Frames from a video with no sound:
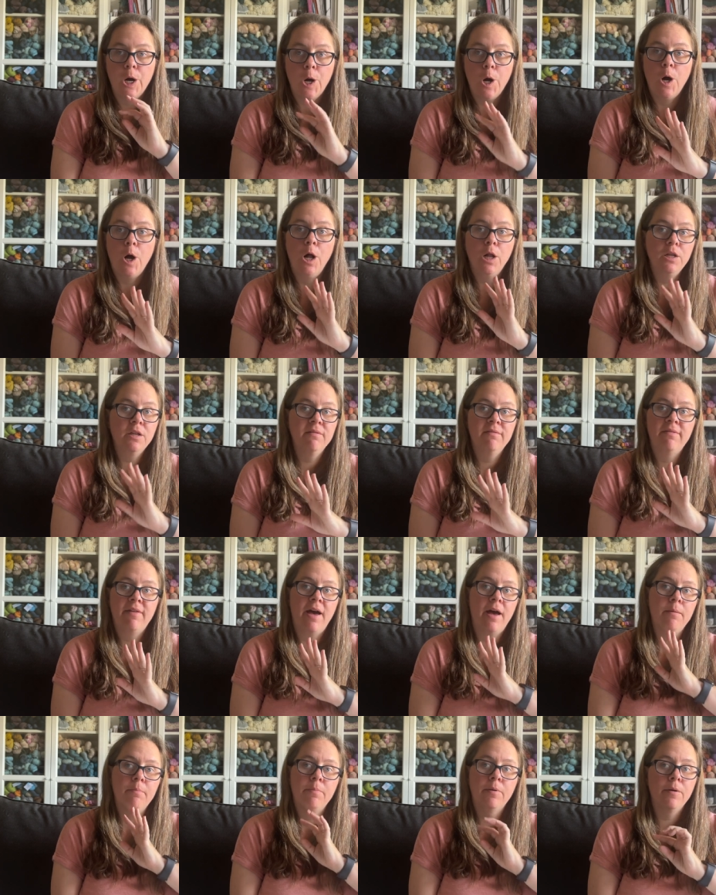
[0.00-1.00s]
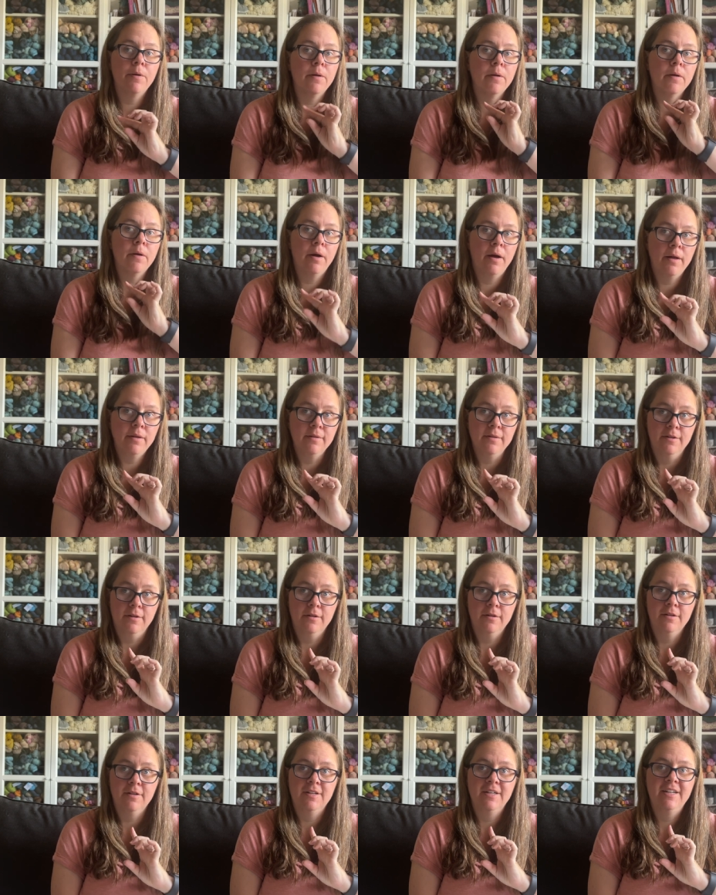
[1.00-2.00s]
all of that per
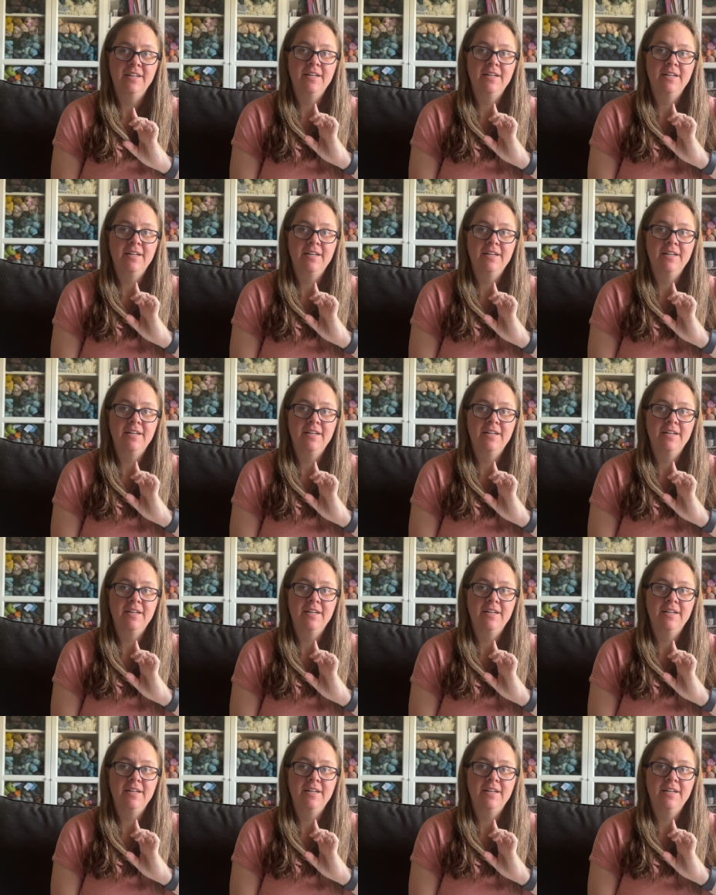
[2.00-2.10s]
color,